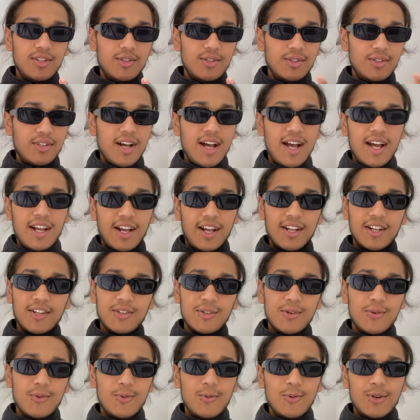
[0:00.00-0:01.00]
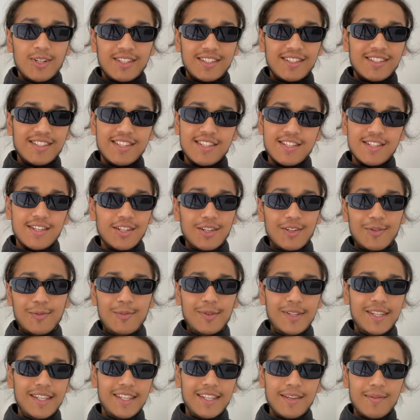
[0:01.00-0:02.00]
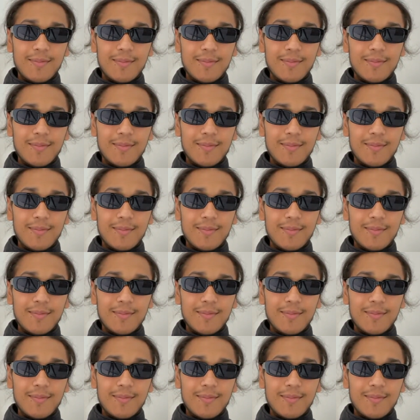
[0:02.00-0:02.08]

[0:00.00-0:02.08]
or I don't know what this is gonna be.